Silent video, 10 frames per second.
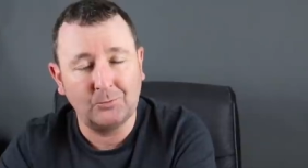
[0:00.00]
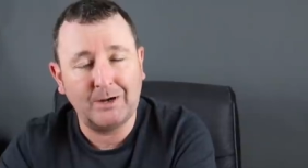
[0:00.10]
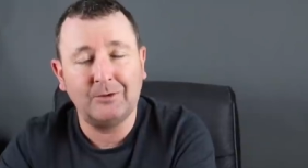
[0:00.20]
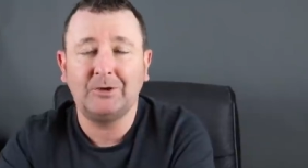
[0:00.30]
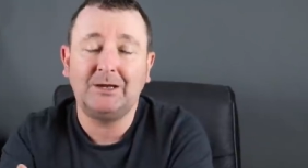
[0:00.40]
come
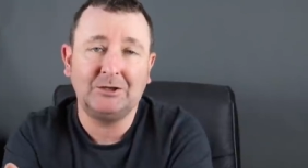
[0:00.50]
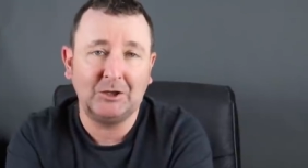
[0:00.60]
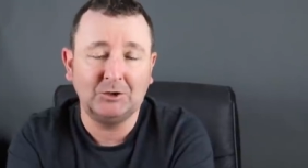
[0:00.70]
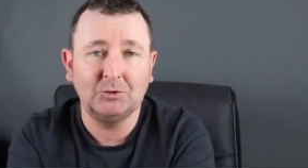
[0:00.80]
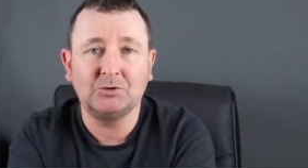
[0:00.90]
round and you
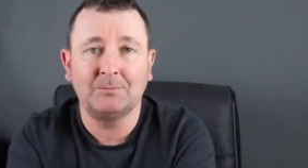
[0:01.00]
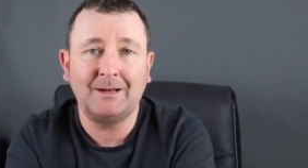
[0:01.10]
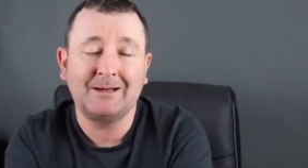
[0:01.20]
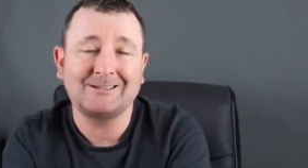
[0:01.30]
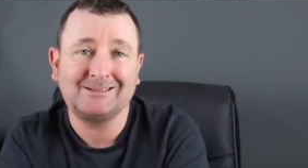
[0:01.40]
can use the
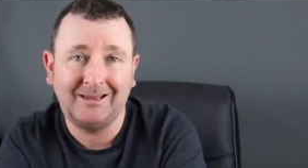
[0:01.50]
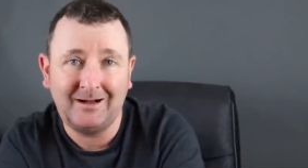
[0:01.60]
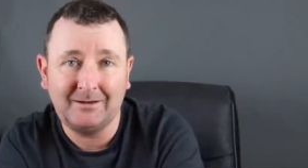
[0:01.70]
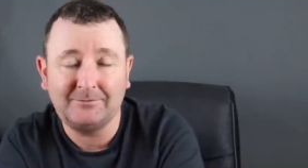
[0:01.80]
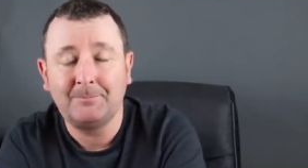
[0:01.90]
maggots
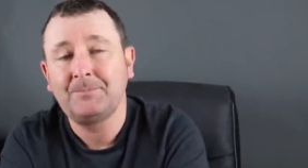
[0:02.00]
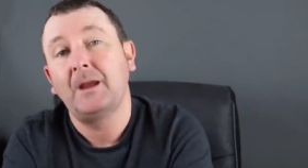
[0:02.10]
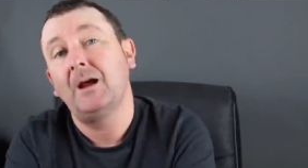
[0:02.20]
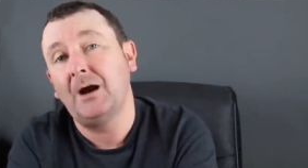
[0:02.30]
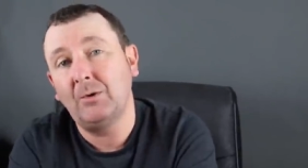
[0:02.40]
live
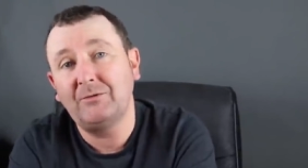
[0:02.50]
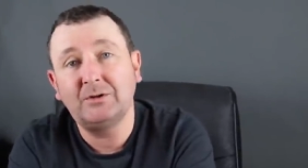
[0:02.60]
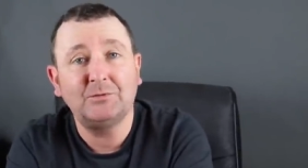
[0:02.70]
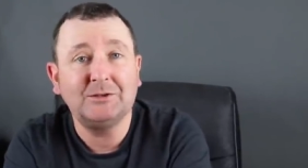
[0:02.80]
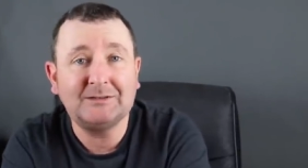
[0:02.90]
However,
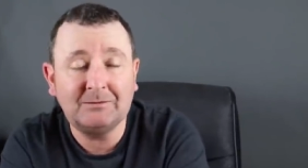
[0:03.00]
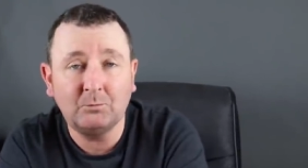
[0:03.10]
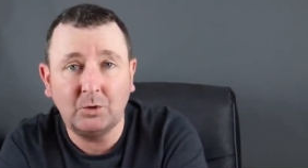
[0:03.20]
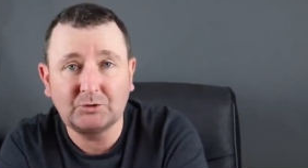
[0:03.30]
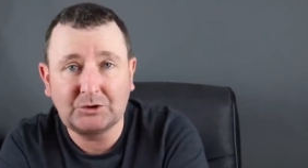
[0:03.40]
if you
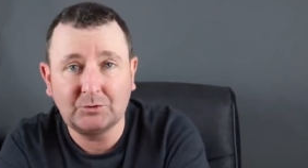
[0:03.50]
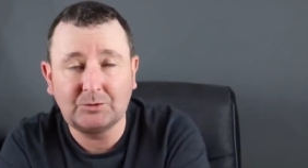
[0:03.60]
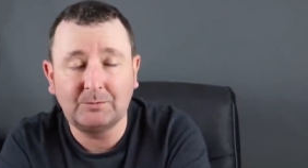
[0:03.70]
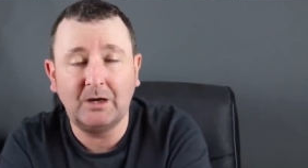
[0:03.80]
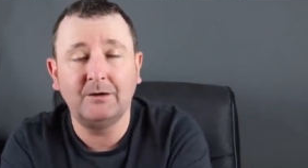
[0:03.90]
didn't want to use
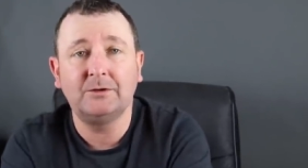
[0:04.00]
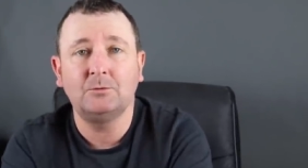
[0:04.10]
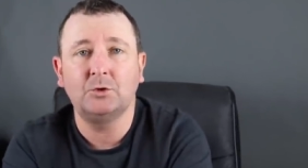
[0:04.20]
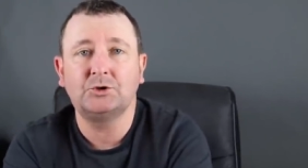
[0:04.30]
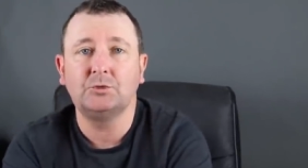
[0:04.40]
them live and
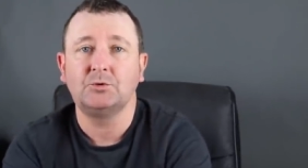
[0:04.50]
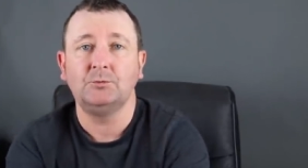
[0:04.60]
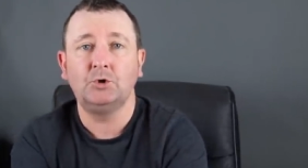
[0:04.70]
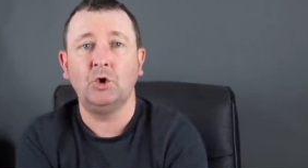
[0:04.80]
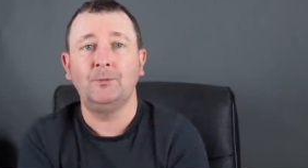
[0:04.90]
you want to use
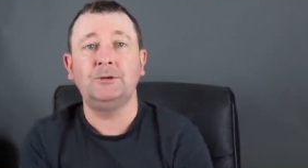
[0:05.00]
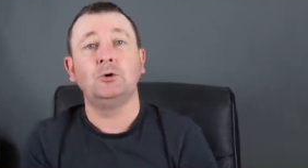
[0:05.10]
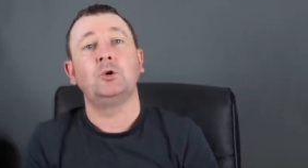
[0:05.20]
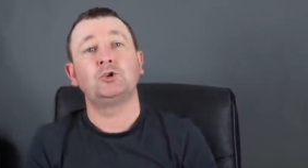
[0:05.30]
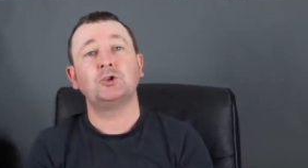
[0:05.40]
them
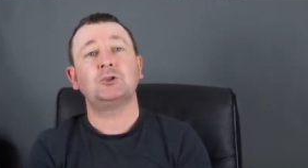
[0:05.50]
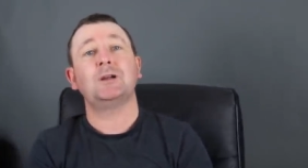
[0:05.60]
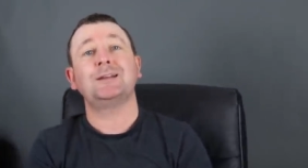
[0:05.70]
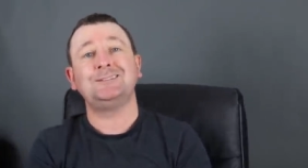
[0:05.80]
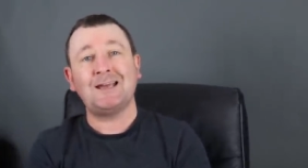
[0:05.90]
dormant or just
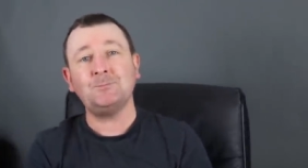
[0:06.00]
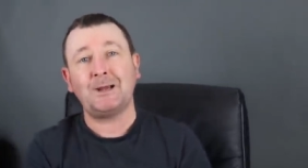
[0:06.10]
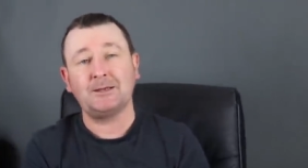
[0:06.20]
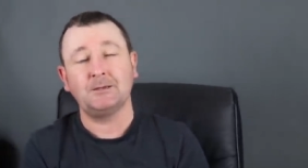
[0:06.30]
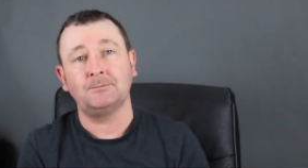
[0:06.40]
like a dead
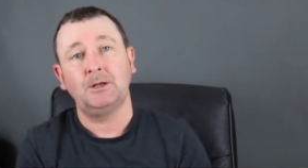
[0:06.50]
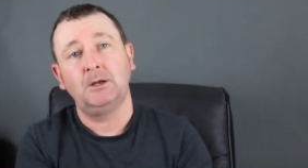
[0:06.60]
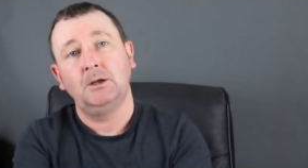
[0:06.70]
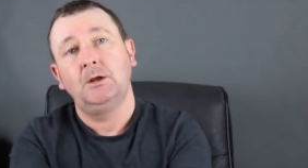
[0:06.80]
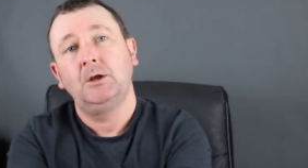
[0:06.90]
maggot,
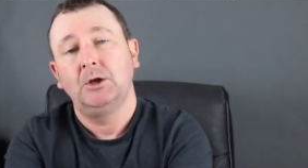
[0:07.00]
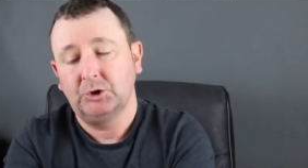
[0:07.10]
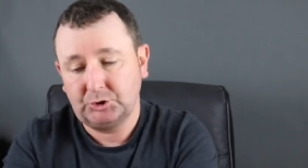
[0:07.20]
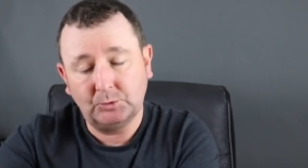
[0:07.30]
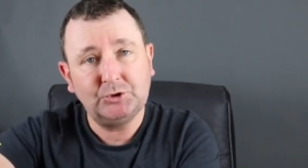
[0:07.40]

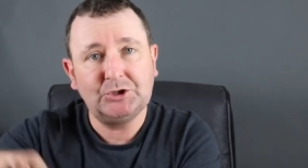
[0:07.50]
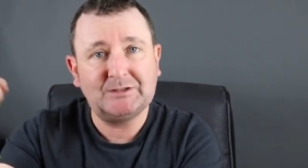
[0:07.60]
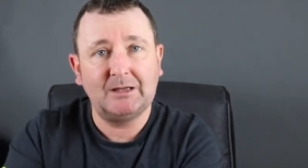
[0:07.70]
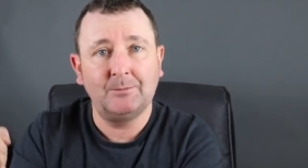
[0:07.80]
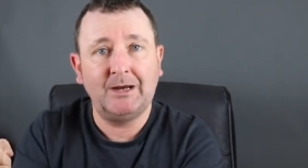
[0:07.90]
as soon as you
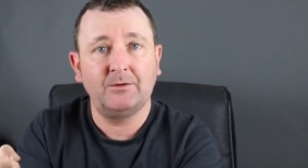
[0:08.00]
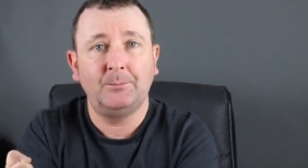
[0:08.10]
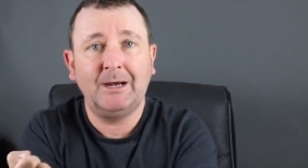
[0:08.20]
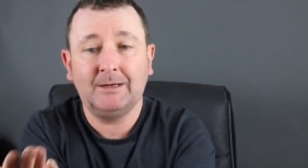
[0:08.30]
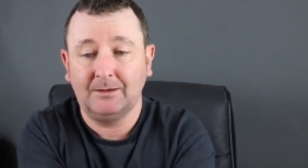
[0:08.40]
take them out of the
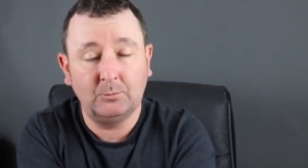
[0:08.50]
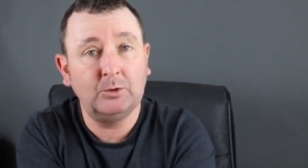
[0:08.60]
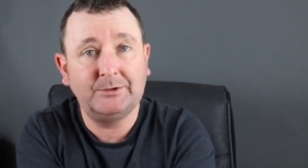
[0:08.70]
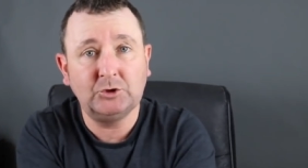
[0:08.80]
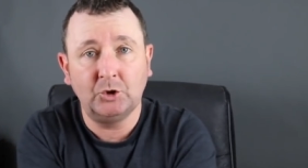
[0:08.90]
bag, they
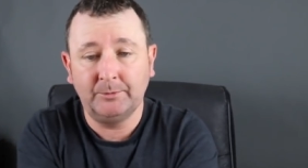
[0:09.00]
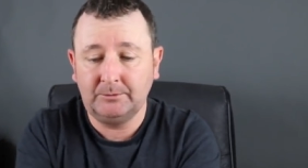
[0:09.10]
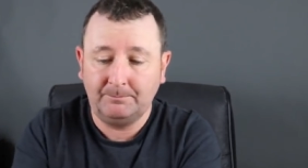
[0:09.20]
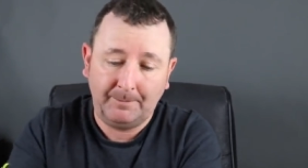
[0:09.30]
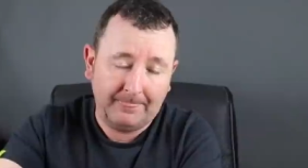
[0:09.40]
will be dormant.